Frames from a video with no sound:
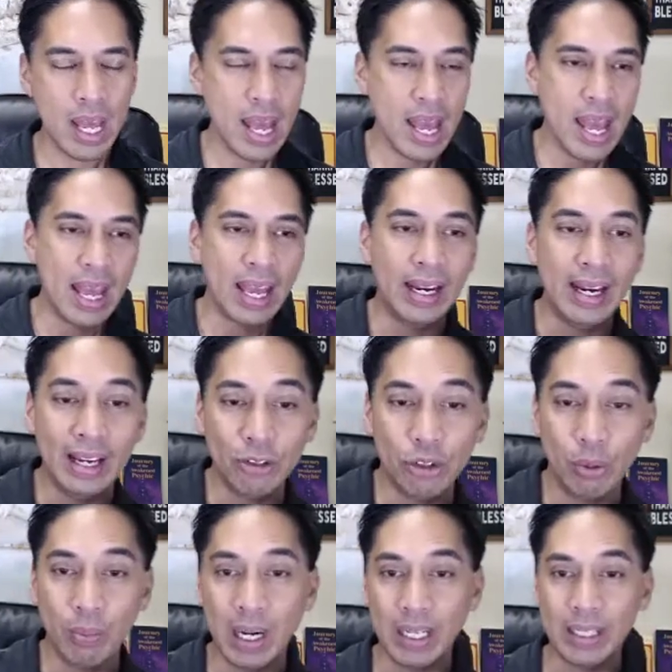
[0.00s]
And as your
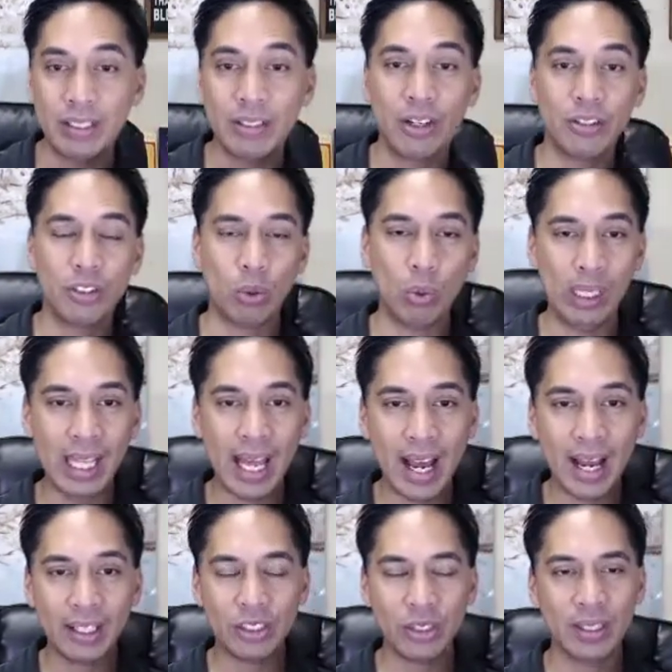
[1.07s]
body starts to
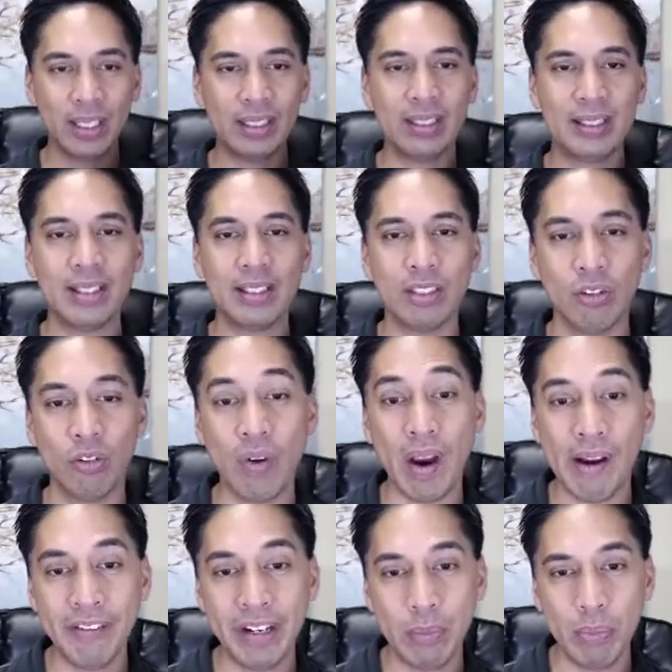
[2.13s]
relax, you get the sense of
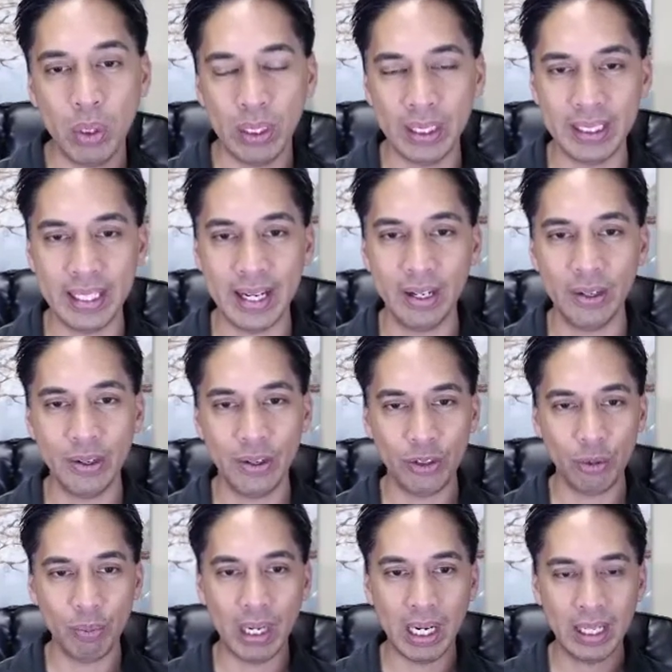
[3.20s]
gravity pulling down on your
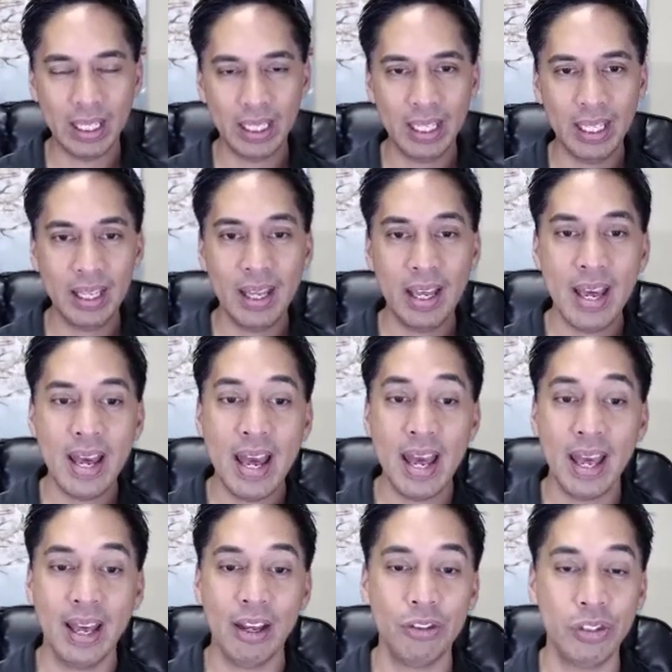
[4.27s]
body
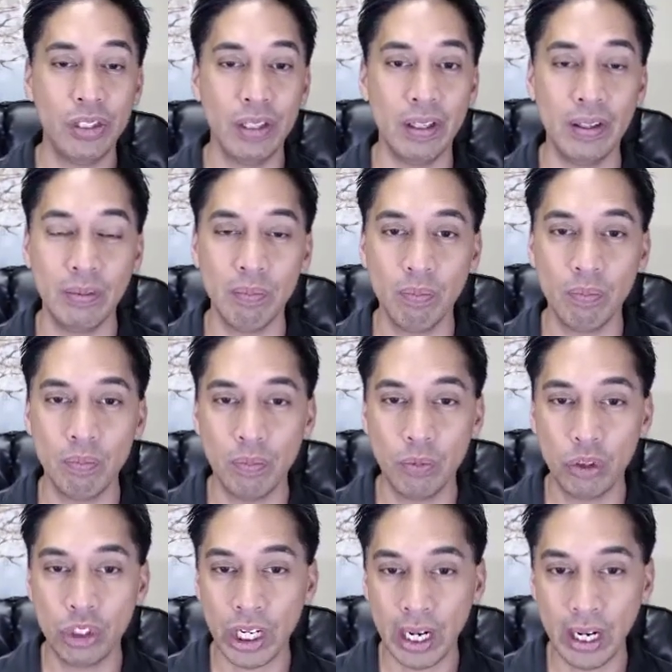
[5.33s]
as the
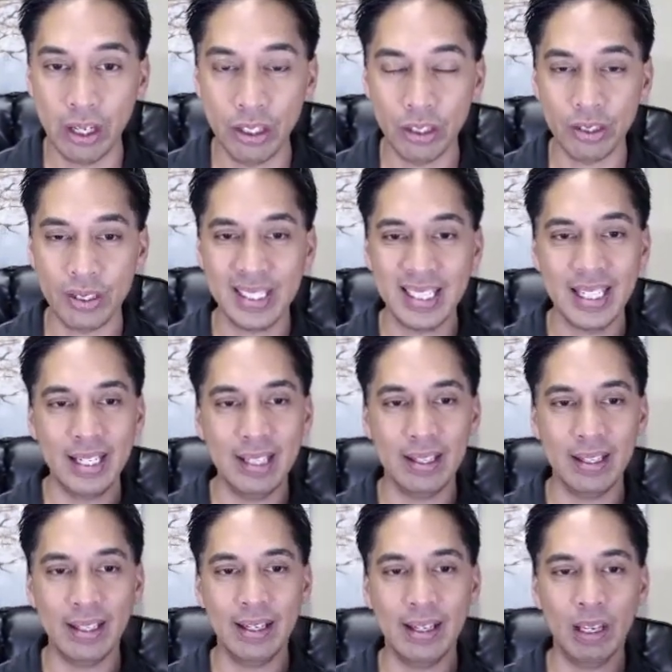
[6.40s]
chair you're seated in
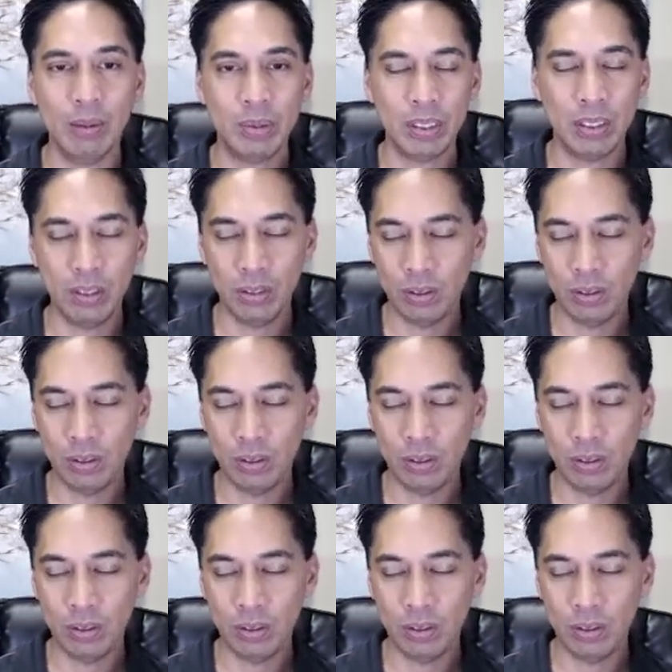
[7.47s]
helps you